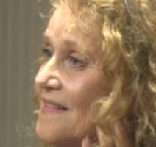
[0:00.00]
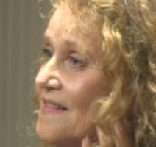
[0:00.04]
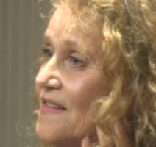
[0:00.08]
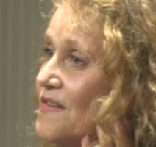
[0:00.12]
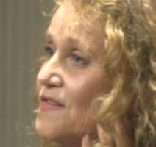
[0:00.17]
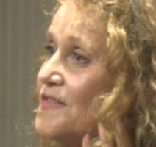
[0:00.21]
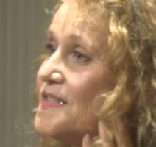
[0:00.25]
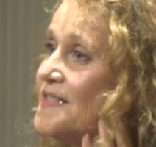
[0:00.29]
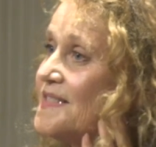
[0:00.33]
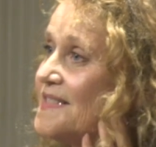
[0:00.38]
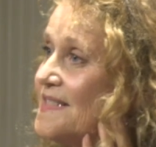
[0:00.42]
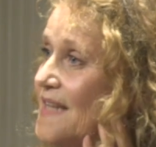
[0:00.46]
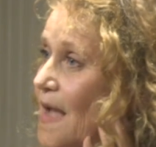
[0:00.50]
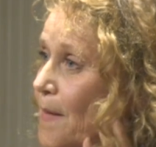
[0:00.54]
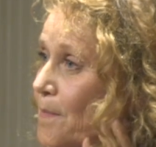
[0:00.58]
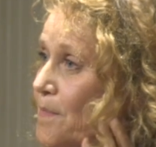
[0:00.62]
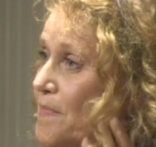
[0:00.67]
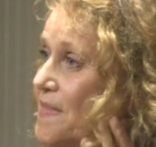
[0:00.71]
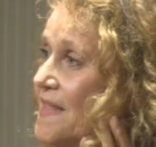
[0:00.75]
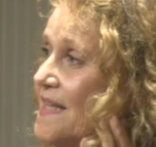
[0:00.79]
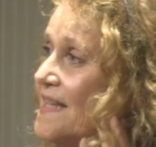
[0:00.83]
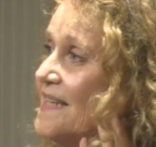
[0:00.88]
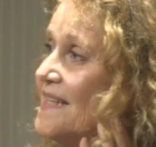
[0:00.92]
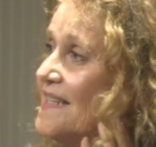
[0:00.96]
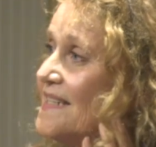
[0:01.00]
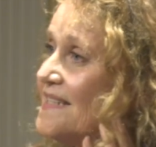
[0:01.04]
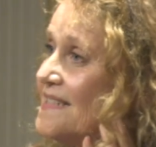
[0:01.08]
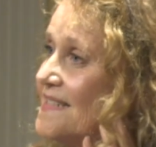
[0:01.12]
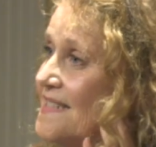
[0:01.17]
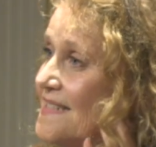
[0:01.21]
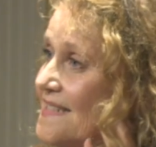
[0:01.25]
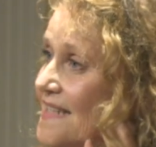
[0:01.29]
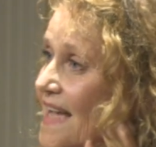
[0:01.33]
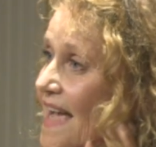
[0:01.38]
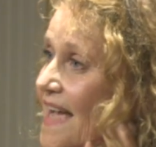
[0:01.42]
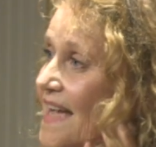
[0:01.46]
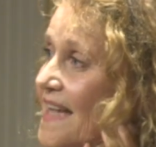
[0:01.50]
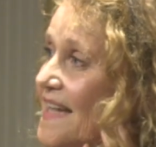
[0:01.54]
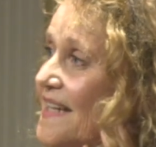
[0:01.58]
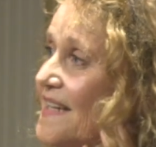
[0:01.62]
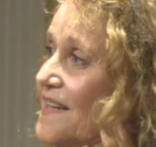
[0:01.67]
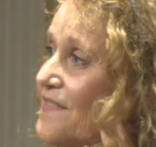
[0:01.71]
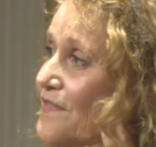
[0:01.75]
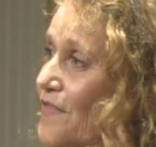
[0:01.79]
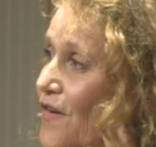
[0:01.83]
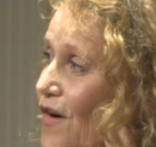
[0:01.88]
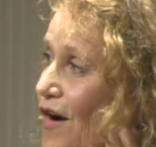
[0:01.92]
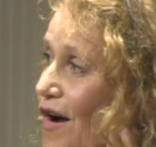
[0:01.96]
There's something inside
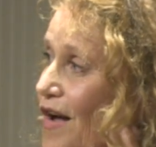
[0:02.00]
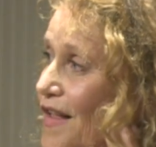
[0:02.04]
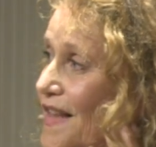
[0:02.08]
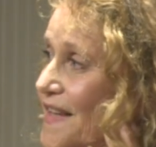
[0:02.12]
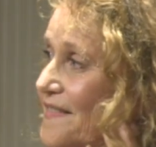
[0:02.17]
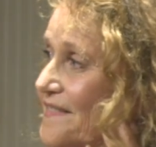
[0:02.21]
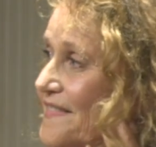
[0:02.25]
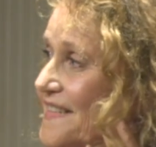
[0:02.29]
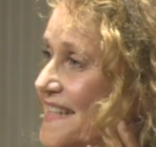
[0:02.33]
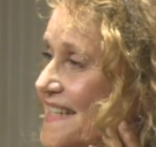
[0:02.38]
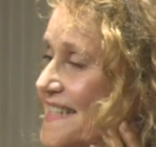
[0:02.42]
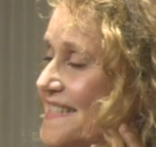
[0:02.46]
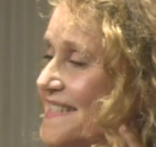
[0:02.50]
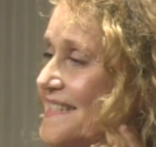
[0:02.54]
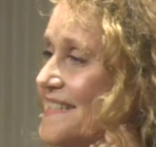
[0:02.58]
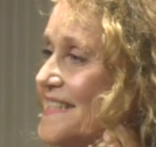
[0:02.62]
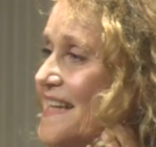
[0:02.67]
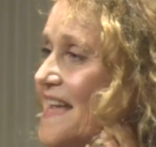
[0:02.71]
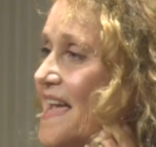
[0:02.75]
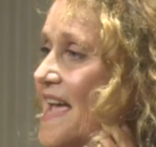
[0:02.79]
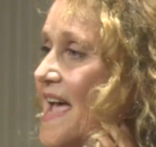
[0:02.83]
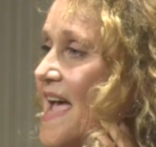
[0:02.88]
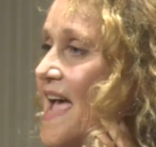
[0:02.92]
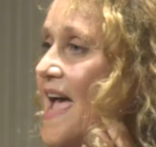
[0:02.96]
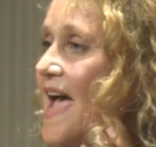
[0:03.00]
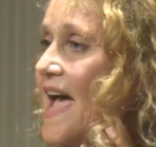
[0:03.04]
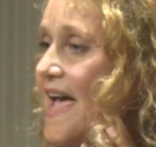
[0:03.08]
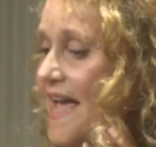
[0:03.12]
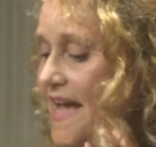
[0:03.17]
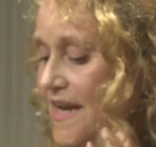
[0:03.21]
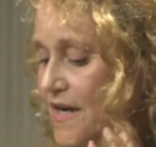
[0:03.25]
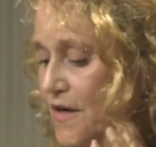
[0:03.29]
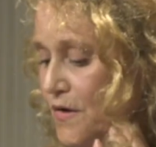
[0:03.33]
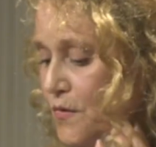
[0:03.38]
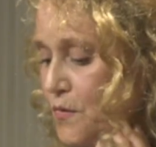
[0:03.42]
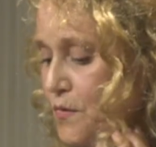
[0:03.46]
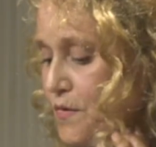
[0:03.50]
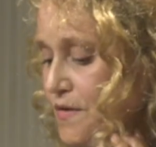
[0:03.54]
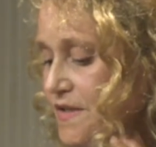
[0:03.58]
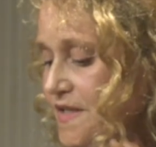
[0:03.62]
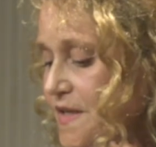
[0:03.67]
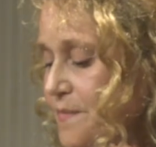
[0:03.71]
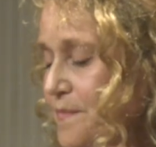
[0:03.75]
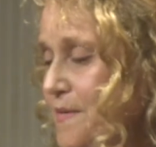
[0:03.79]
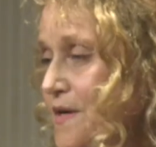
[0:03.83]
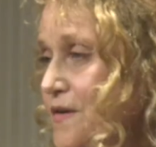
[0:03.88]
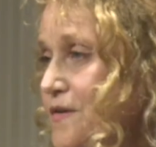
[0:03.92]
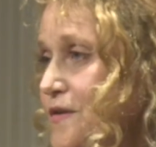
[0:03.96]
of all of us. And A
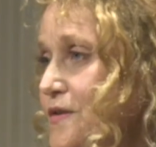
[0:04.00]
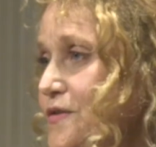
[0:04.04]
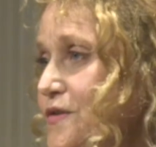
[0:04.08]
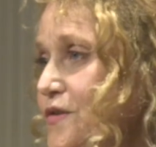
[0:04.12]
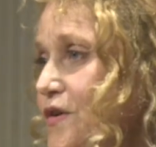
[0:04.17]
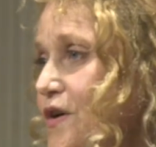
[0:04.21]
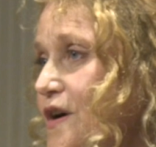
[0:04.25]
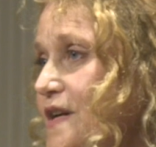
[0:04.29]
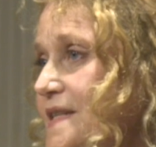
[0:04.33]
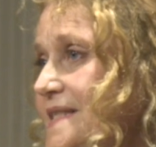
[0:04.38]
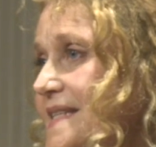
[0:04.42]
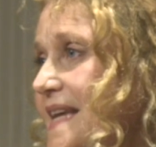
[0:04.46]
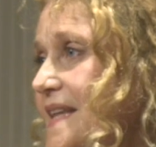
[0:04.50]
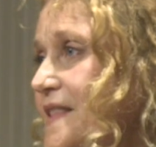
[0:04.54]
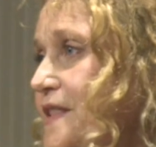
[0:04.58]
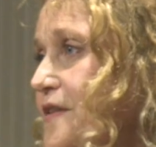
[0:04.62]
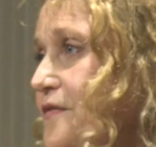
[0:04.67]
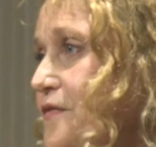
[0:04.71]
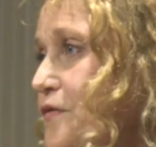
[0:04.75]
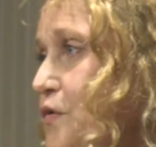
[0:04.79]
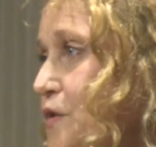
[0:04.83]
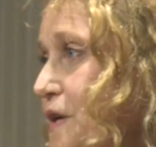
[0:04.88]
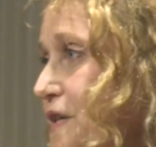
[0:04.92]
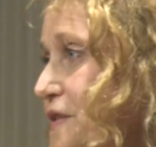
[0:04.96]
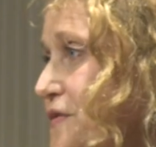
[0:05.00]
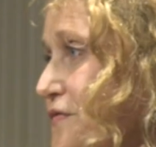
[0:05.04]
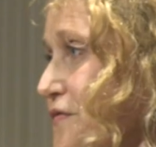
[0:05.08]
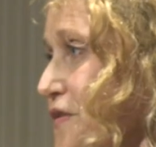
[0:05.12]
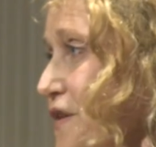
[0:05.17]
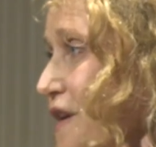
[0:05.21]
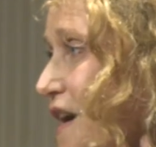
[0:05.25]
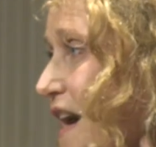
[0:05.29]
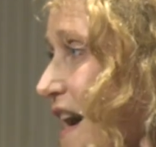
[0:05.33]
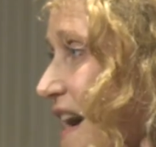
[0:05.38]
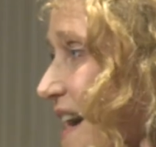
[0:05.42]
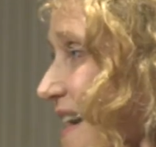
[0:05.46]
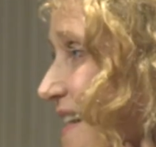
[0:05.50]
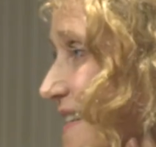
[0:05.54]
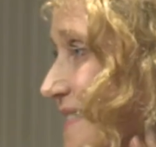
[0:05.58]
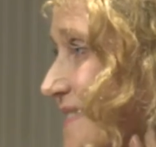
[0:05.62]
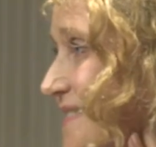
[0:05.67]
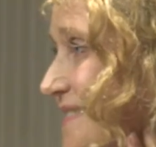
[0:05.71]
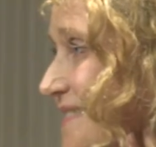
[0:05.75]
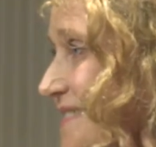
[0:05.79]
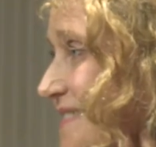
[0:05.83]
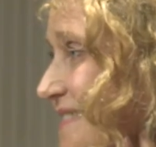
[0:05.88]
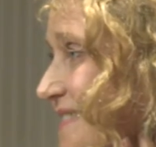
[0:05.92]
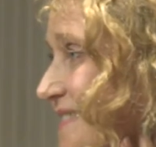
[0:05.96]
Course in Miracles calls that the voice for God,
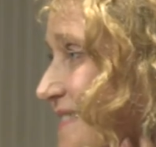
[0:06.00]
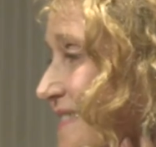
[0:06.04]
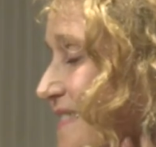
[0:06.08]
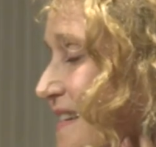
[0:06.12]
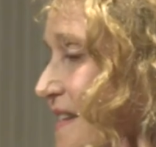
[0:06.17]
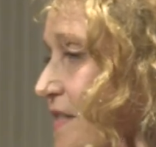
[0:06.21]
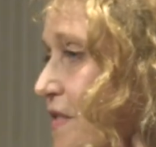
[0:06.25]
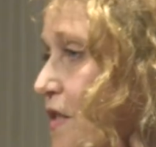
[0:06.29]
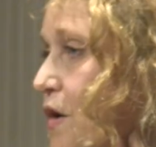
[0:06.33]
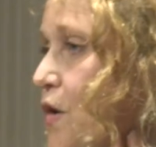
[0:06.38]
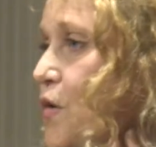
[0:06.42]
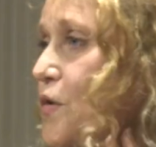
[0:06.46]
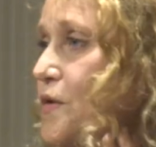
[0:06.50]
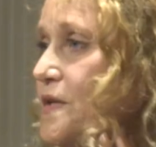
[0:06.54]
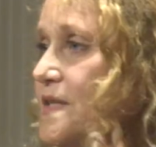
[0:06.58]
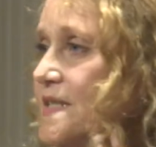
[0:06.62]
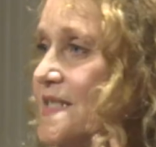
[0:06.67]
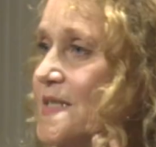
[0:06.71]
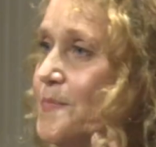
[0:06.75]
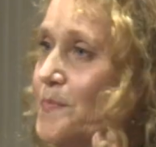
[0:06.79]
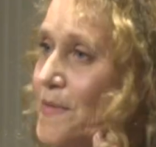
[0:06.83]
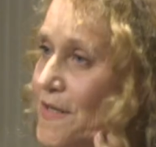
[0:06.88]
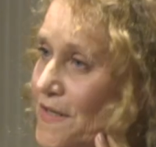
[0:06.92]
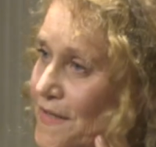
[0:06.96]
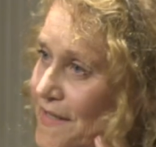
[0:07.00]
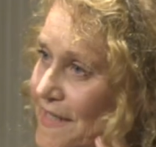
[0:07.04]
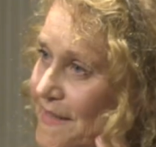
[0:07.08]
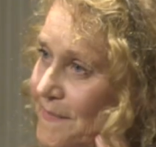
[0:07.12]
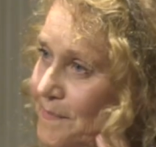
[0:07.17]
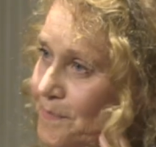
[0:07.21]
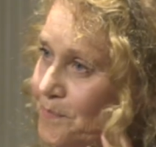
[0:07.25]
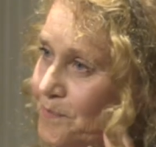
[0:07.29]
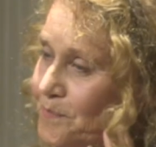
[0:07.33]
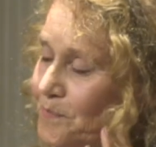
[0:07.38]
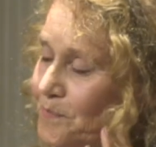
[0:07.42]
the Holy Spirit.